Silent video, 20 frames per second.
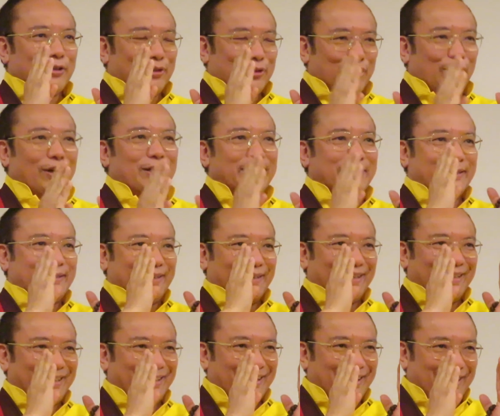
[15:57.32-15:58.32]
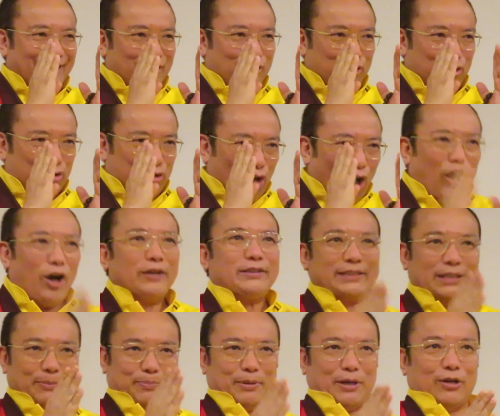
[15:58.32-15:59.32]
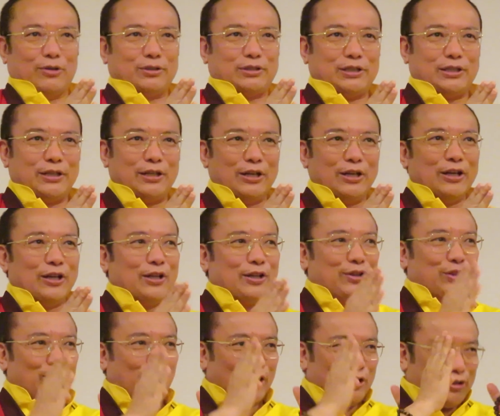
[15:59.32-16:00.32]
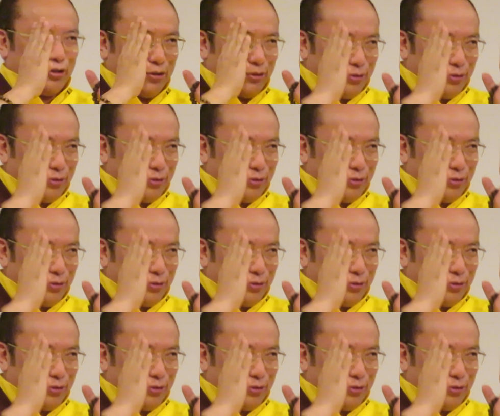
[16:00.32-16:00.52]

not talked about, not